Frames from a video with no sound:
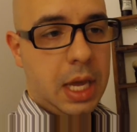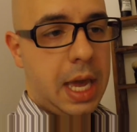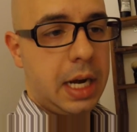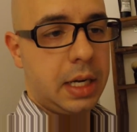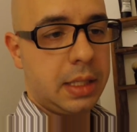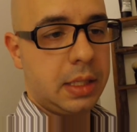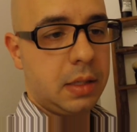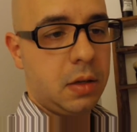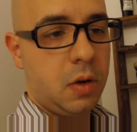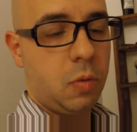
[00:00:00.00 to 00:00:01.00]
And it
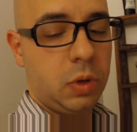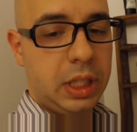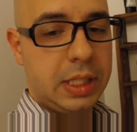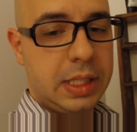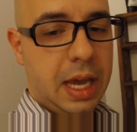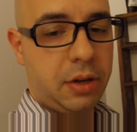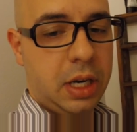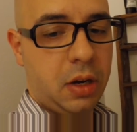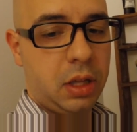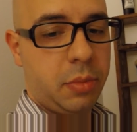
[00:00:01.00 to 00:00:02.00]
does release down
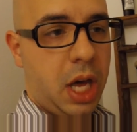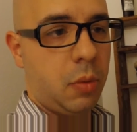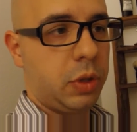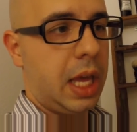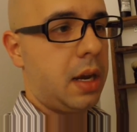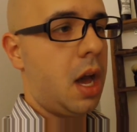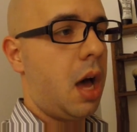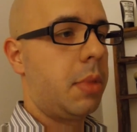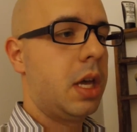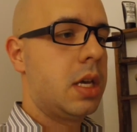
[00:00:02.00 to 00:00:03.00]
here at the bottom with that
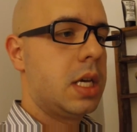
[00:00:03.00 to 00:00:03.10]
knob.